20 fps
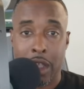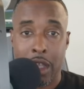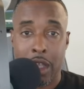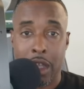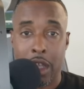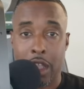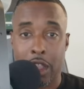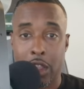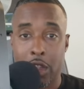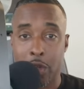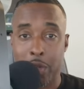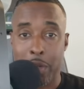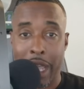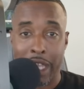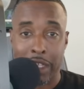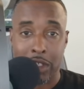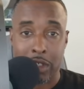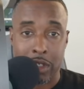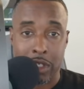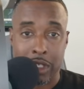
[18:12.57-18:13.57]
Luke
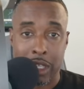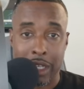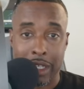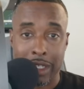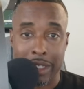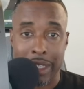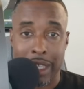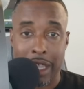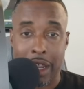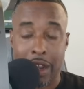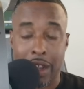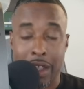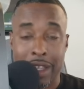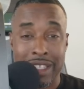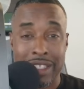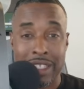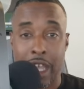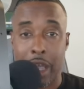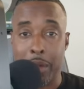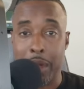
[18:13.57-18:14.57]
Masterson is there.
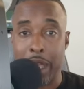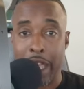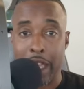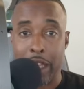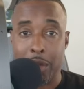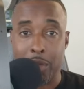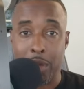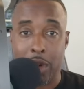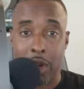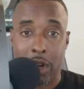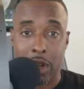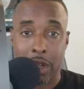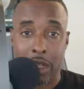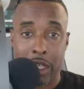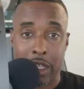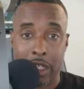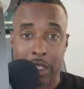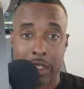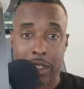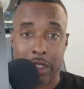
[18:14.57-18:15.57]
Tommy Eichenberg
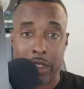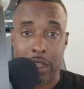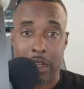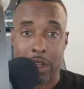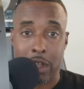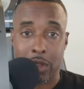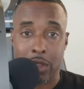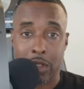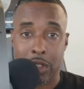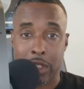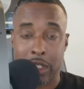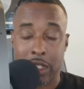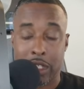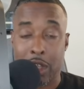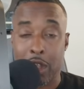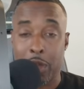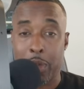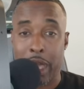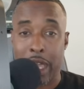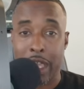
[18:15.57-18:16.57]
is, you know,
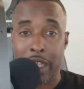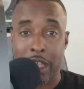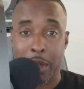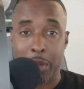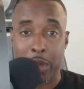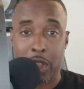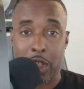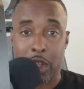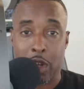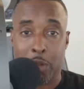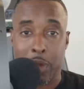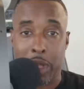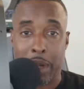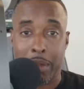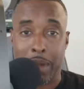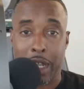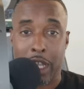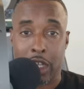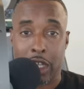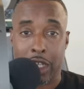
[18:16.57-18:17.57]
still banged up a little bit.
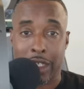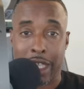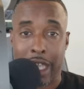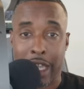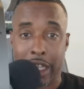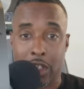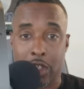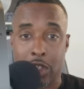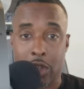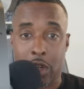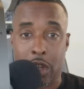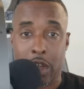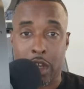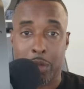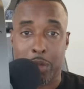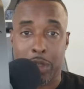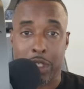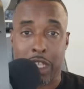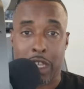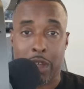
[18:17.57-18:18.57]
I'm not exactly sure
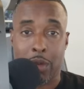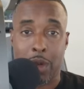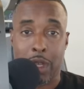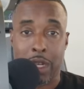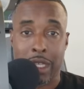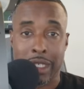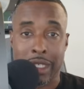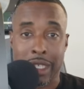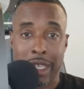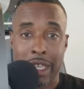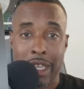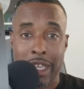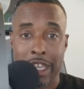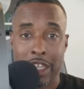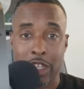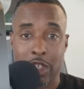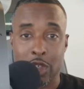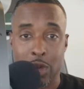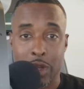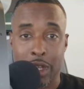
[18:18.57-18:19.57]
100% what his
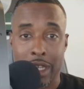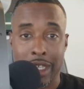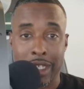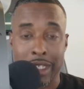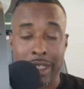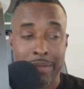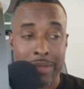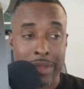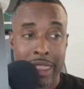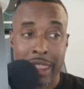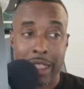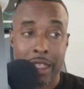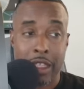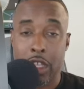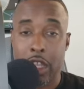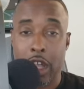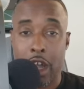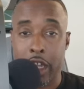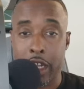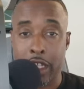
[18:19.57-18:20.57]
injury is.
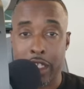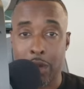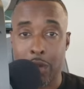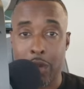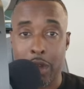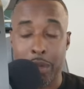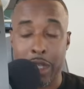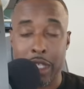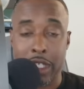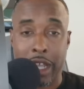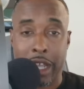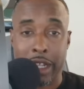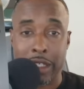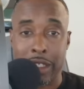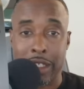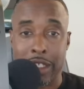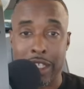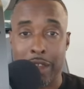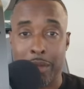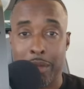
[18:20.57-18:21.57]
Honestly, wouldn't be shocked to
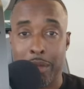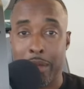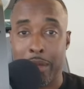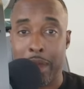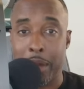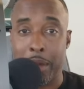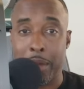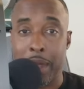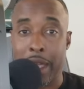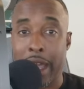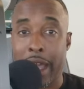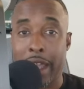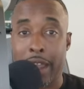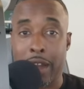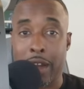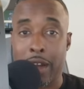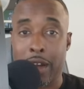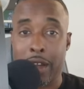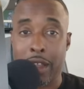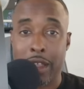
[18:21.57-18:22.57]
see him maybe be
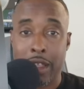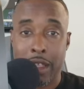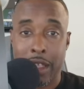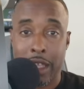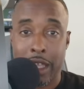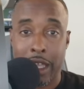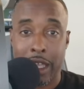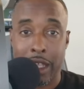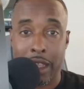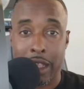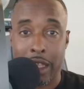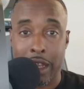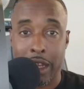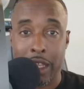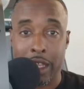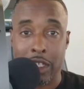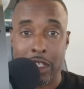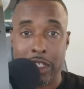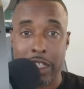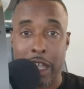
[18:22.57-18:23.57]
IR'd, and then
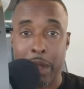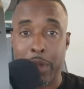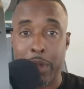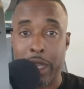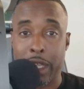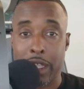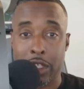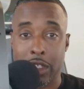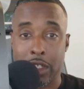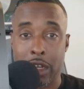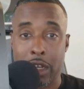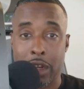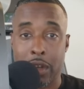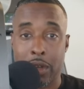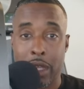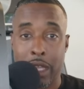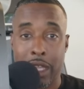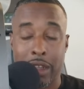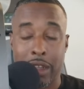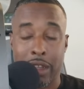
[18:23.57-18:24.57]
he just not play this
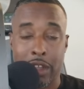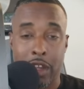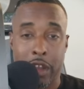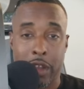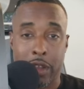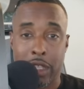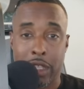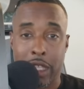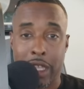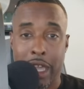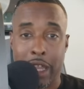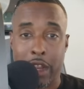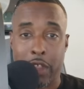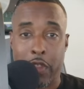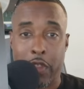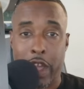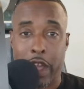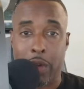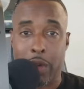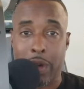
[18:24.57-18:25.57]
year. And, you know, the kind of
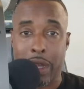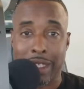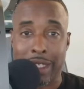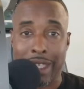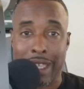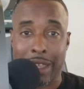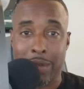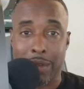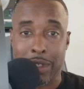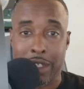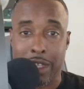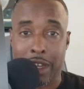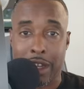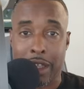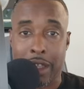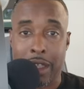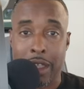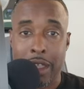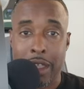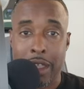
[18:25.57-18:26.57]
thought was that he was going
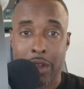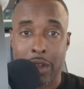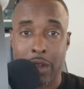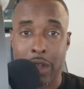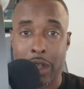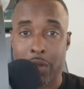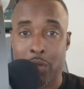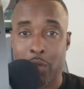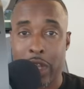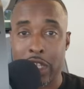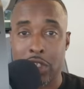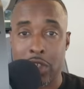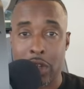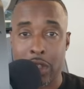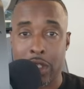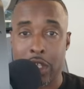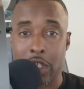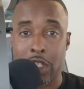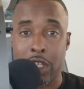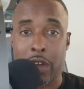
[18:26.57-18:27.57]
to
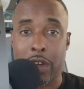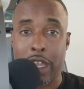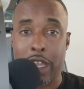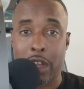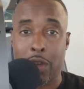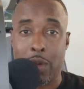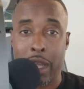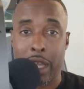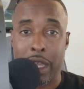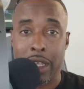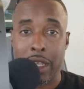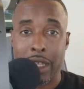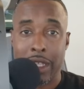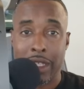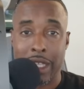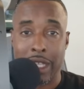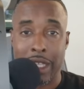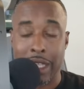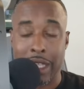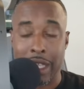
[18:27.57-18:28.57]
redshirt this year anyway.
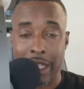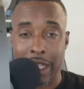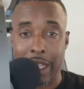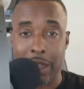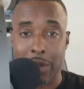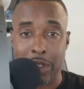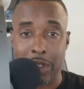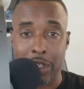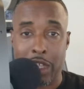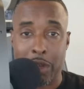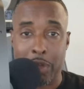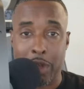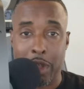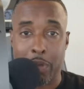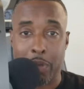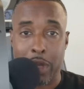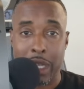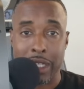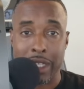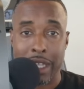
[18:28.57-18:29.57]
Didn't think that he was going to be
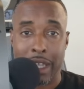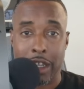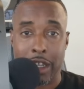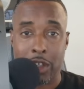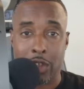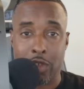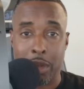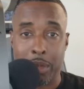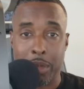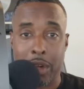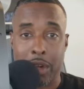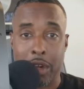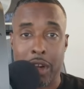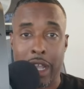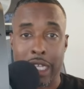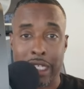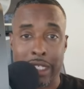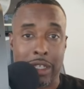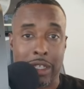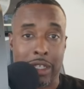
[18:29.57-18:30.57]
a big-time contributor.
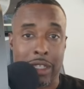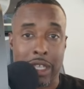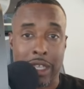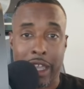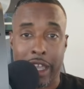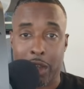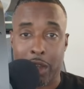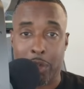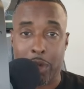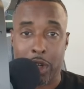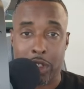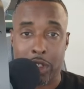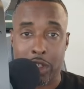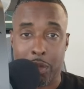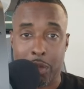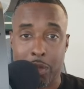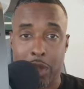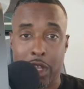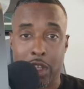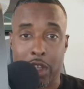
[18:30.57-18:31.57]
I still think Eichenberg is
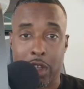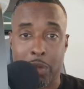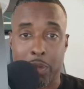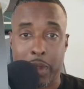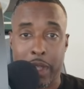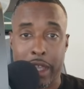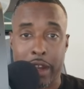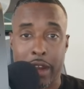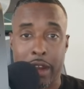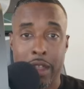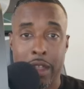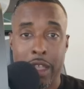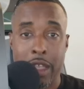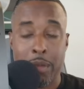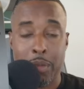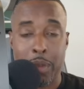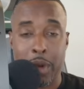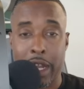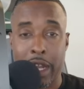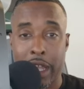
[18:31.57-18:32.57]
going to be a good player,
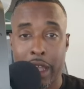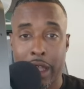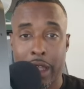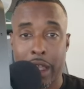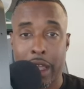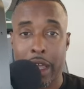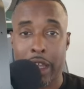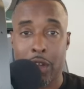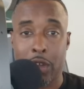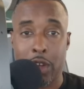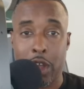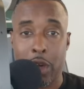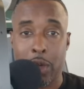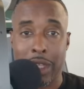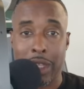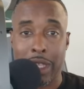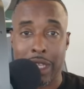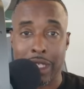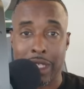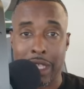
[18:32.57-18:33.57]
but I don't
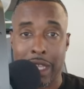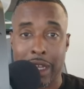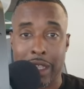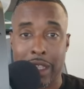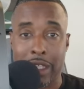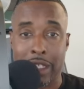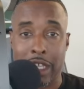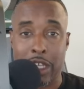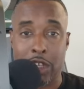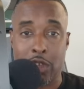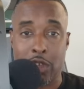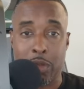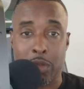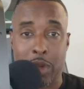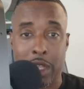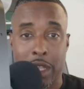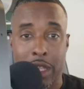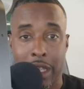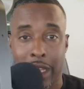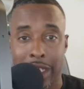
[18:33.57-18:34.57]
know the extent of this injury,
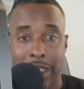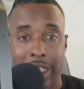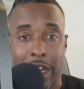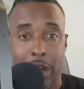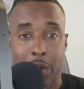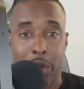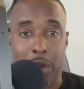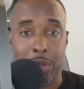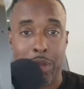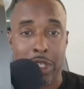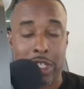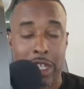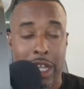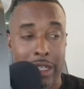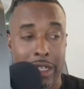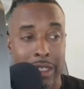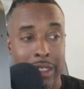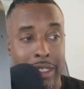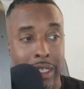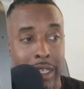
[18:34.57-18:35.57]
but like I said, I wouldn't be
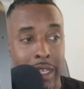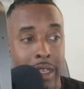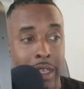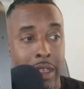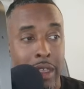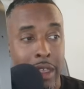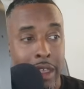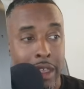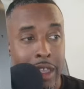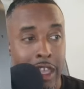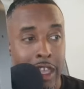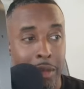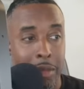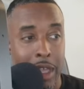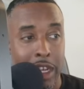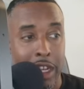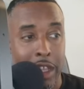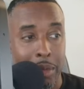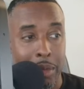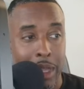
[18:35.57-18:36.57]
shocked to see him
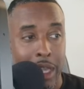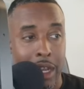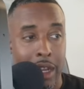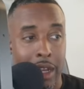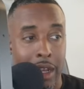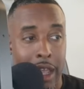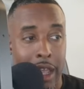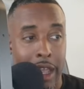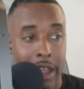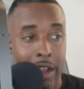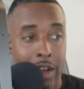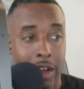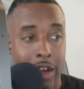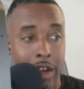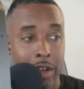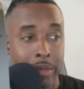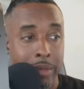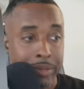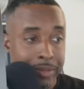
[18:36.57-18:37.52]
end up getting IR'd.